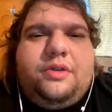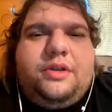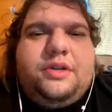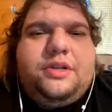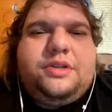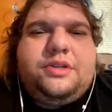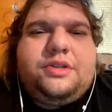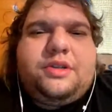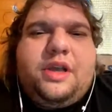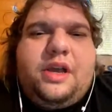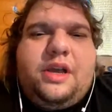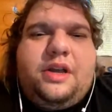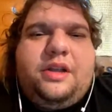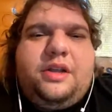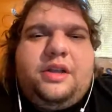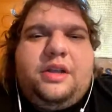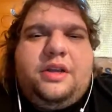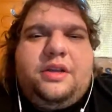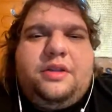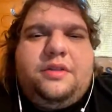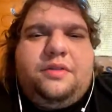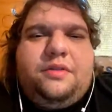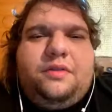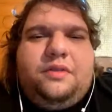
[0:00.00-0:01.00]
They just got to
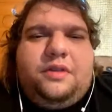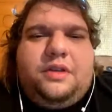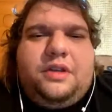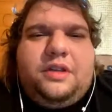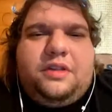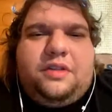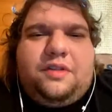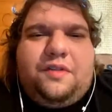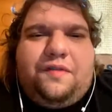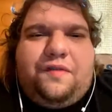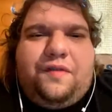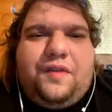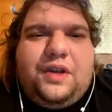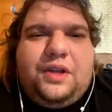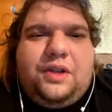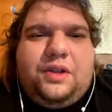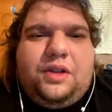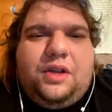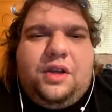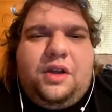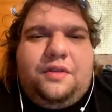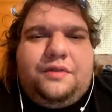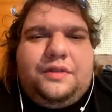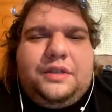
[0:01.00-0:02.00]
get the
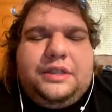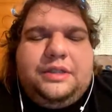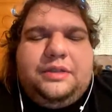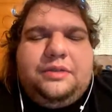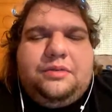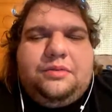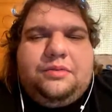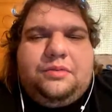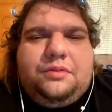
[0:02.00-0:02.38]
feel of it.